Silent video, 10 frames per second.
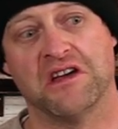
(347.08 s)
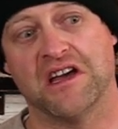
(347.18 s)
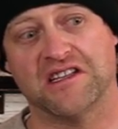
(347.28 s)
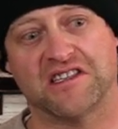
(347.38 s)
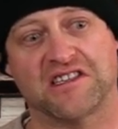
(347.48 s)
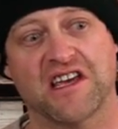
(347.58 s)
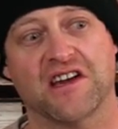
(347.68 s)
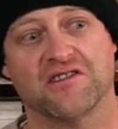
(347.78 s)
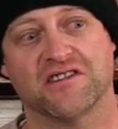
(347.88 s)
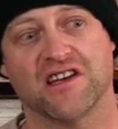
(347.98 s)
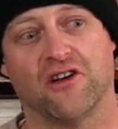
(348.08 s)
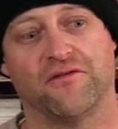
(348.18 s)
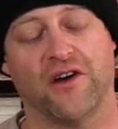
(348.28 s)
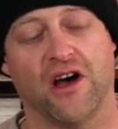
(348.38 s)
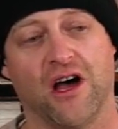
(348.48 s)
and set
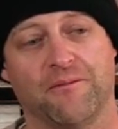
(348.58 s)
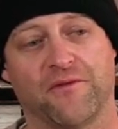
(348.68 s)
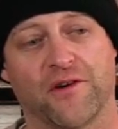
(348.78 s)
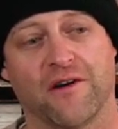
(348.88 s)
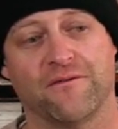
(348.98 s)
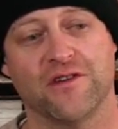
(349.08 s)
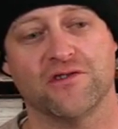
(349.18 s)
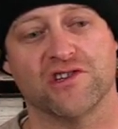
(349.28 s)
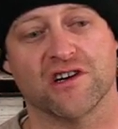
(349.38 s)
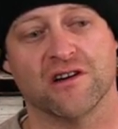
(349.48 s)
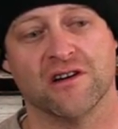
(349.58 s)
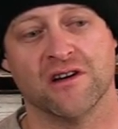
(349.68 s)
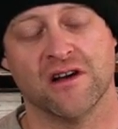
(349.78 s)
yourself up for a future.